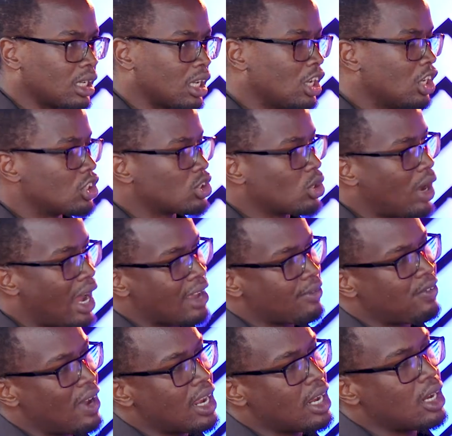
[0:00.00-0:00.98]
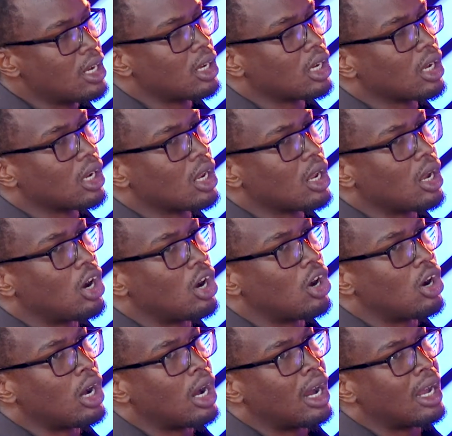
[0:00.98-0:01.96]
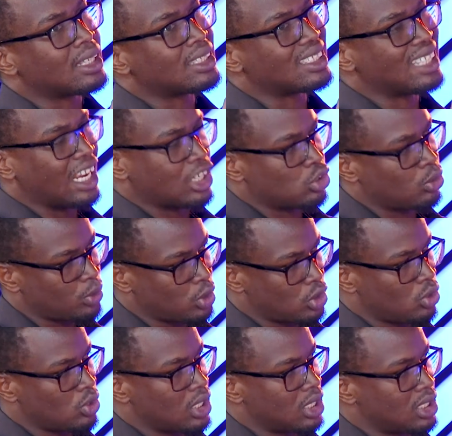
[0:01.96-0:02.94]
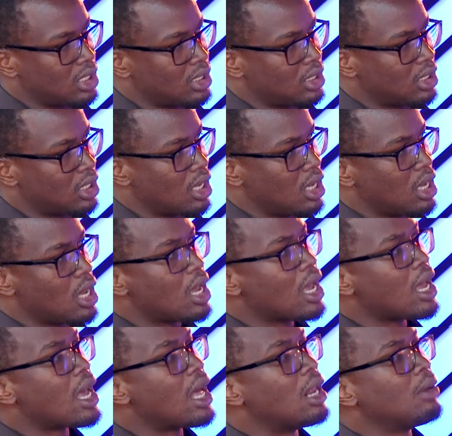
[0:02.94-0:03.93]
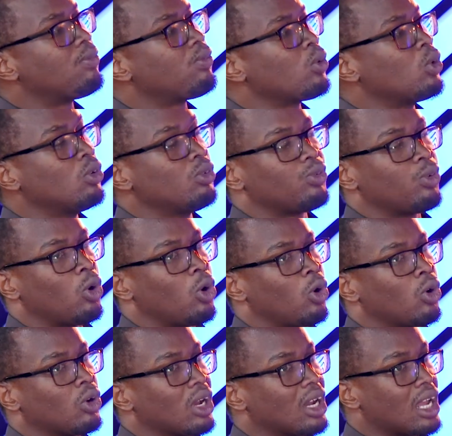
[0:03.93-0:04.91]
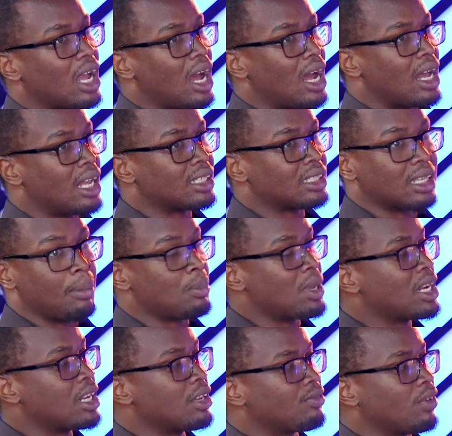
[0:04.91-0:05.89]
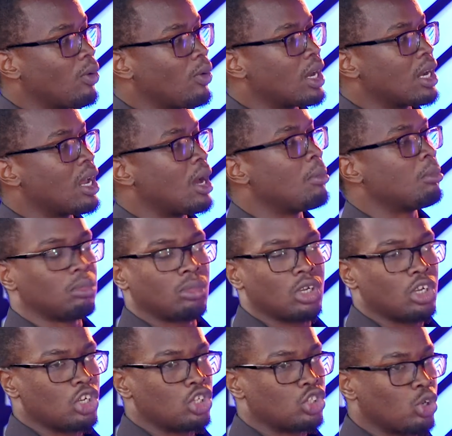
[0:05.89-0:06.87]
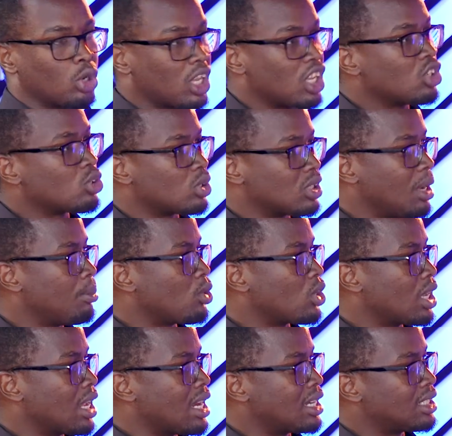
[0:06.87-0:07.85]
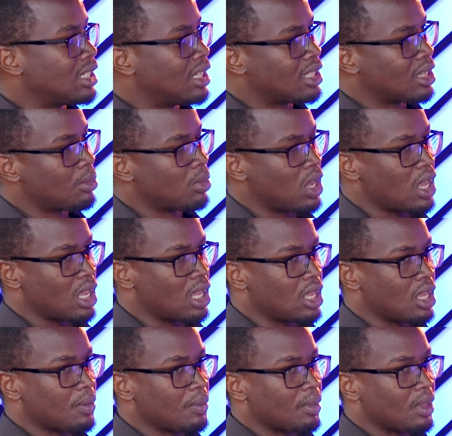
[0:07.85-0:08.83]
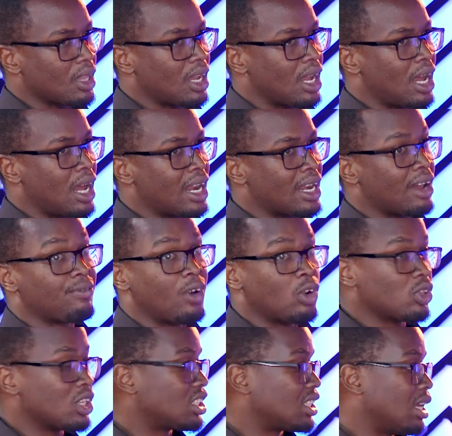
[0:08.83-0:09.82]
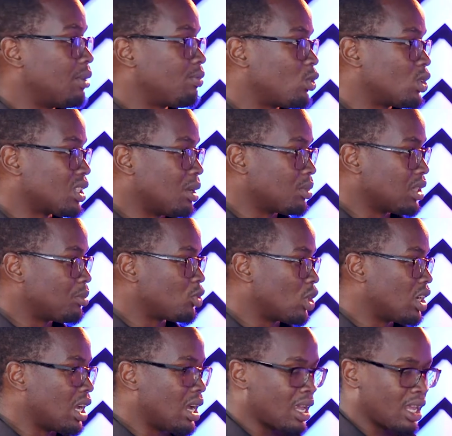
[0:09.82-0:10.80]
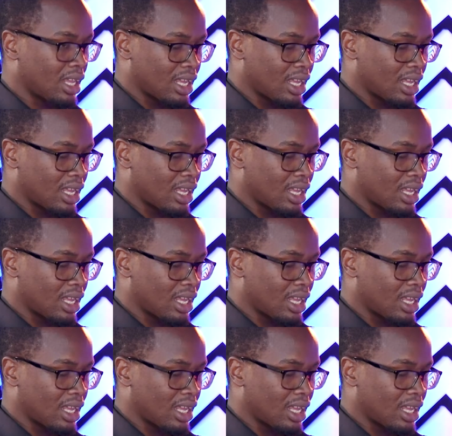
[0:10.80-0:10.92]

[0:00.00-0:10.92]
So I find such opportunities helpful for as a believer when I'm talking to somebody and tell them, hey, and I found this helpful sometimes when I